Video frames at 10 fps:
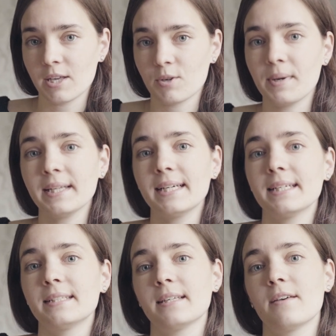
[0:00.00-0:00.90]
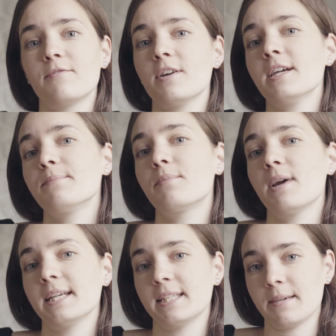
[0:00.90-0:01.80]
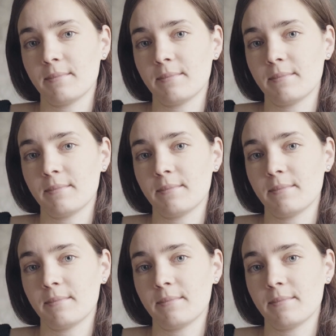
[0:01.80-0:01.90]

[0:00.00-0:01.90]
you might get a very bright